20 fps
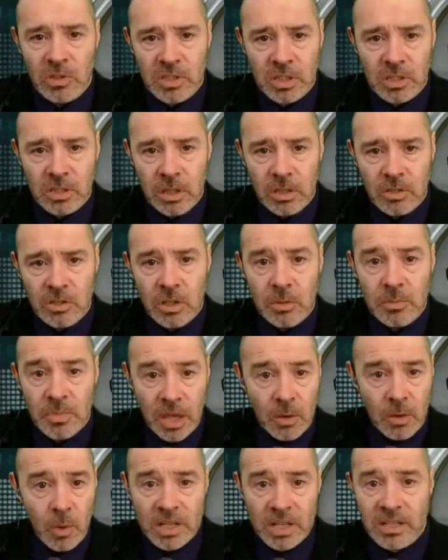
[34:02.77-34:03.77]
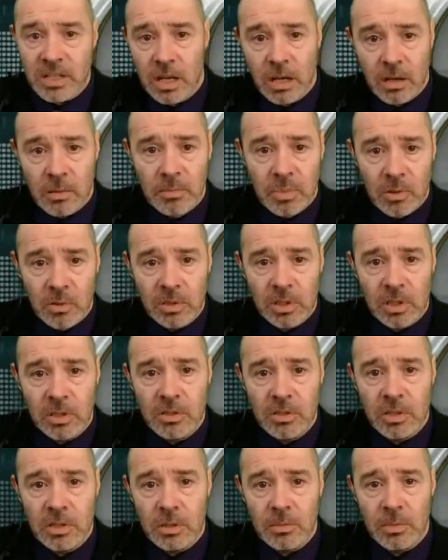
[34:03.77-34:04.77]
YouTube, they went out and bought
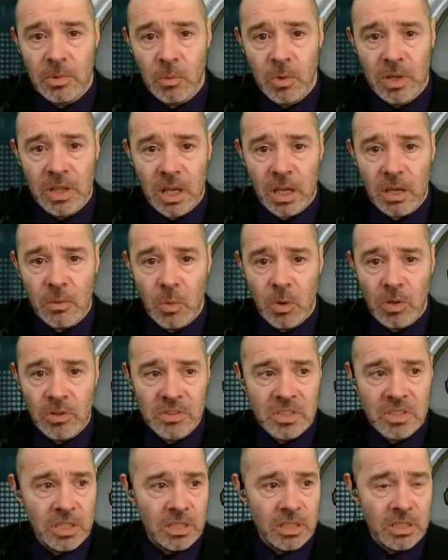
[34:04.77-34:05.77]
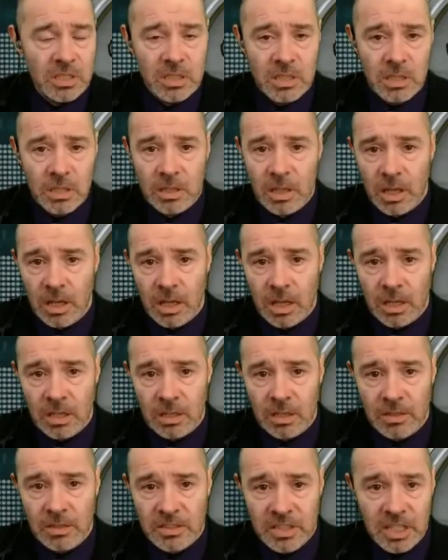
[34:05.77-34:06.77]
YouTube. When they wanted
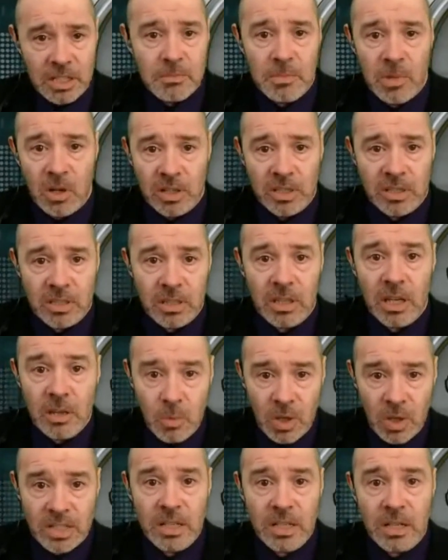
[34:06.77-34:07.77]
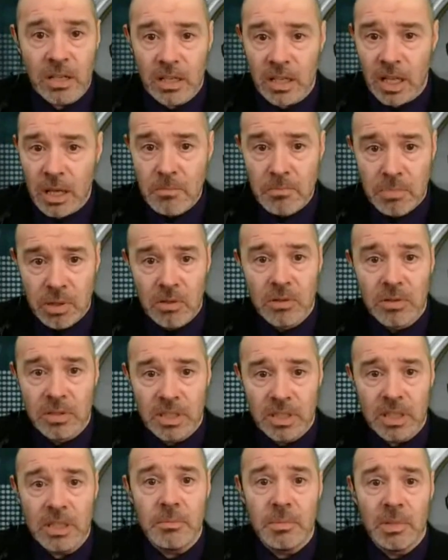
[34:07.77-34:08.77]
DeepMind, they went out and they bought
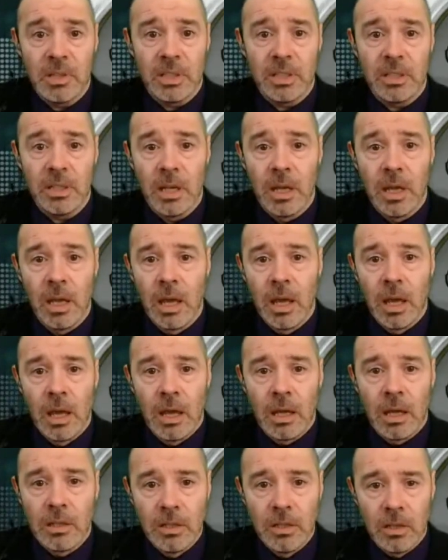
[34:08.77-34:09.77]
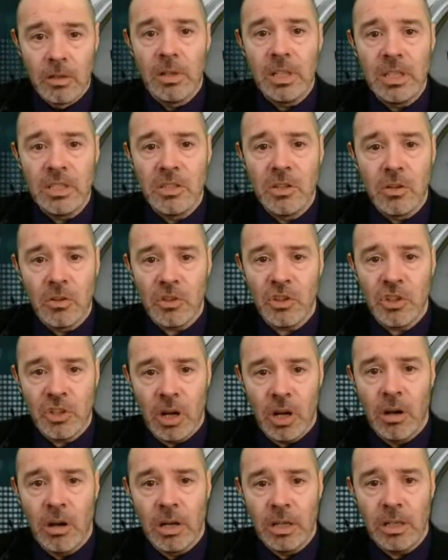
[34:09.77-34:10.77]
DeepMind. Google is not
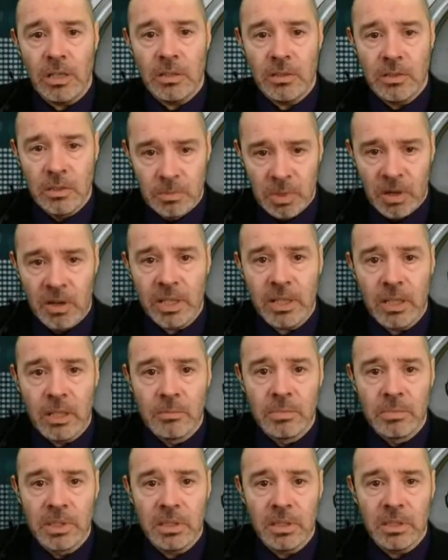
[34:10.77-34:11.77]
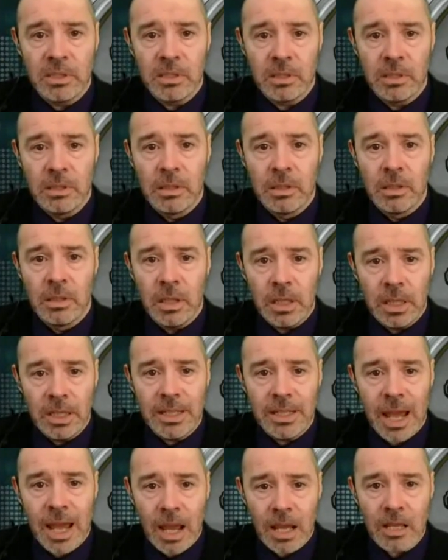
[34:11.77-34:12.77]
shy to buy companies.
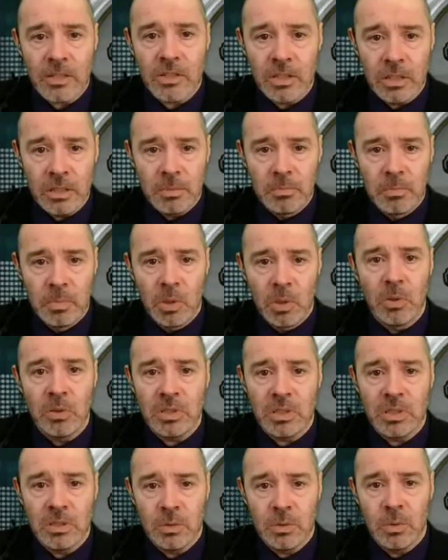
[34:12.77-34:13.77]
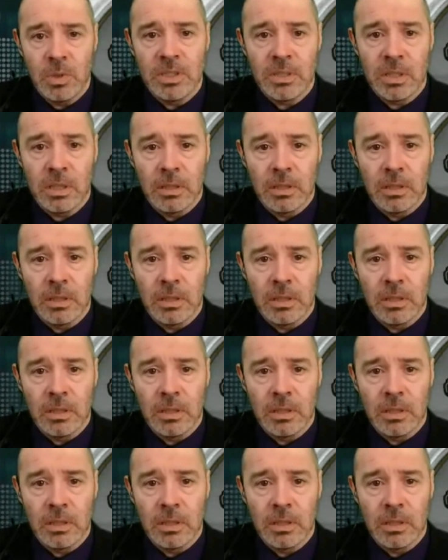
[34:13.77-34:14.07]
It hasn't bought Twitter.